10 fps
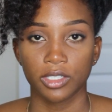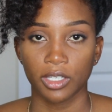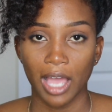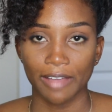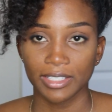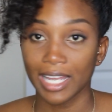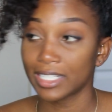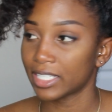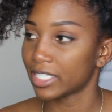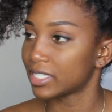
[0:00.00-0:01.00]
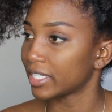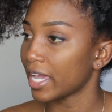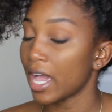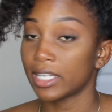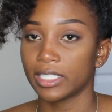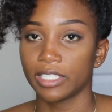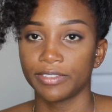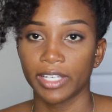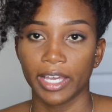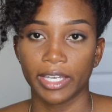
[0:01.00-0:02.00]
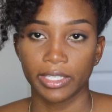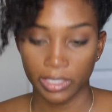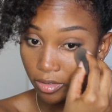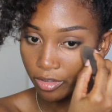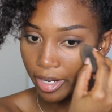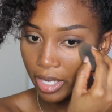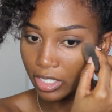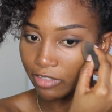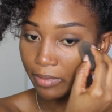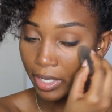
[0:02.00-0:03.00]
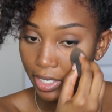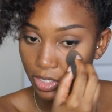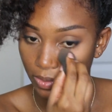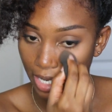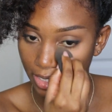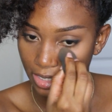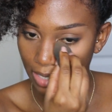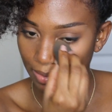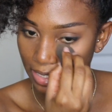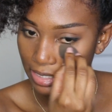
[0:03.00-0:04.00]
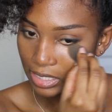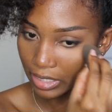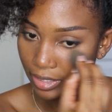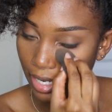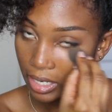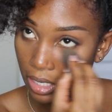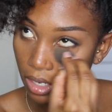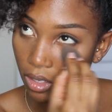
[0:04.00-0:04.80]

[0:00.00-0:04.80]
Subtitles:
So after that, take this to get underneath the eyes. Go right underneath my eyes with that same concealer again.